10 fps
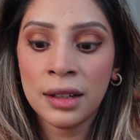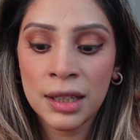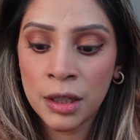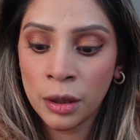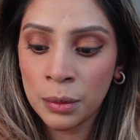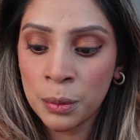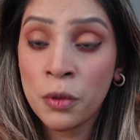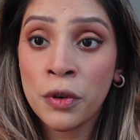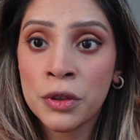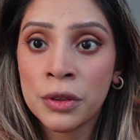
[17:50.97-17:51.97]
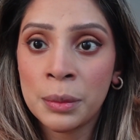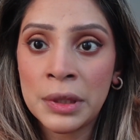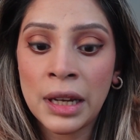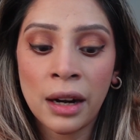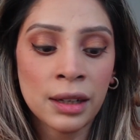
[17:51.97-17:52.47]
Let's move on to the
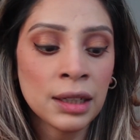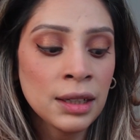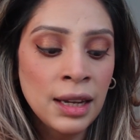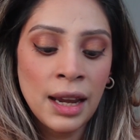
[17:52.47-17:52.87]
mascara,